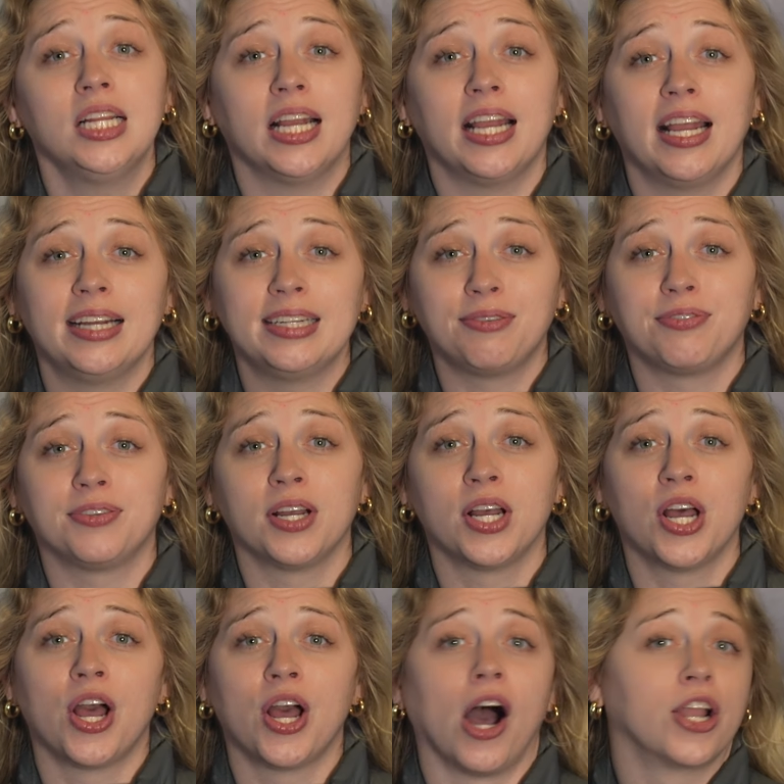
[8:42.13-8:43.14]
if
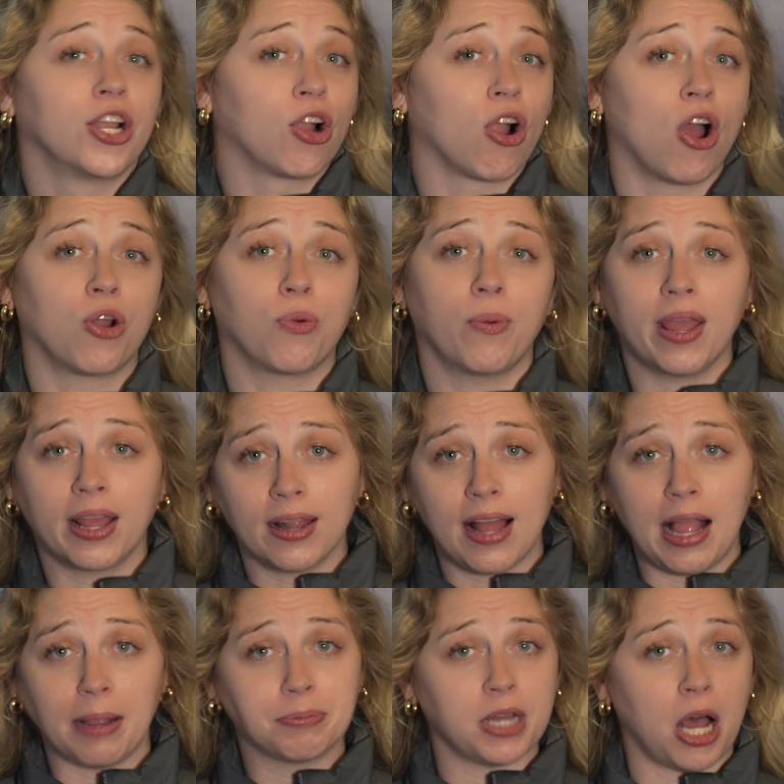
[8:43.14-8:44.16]
you're on a weak
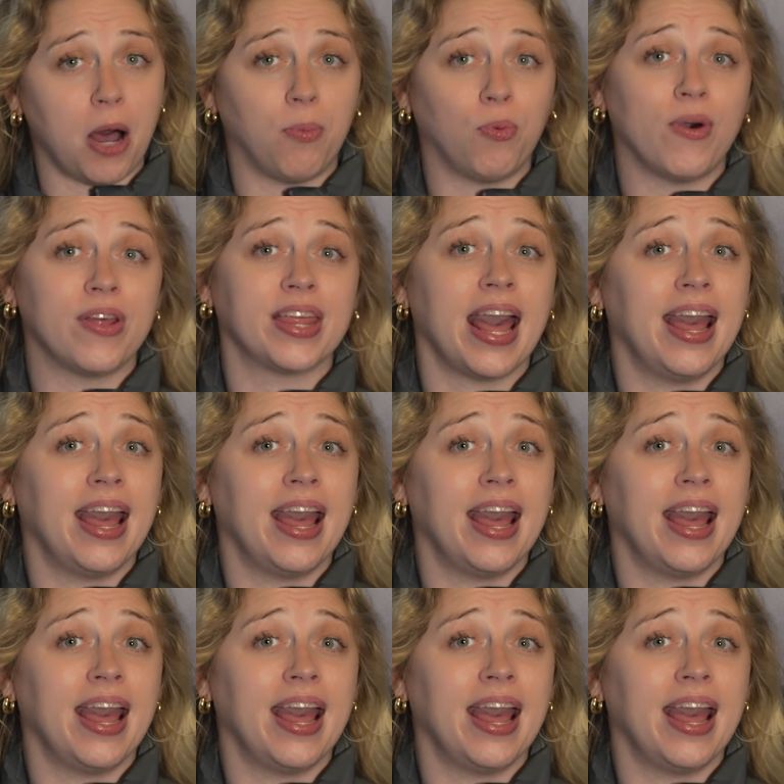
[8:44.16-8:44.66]
laptop with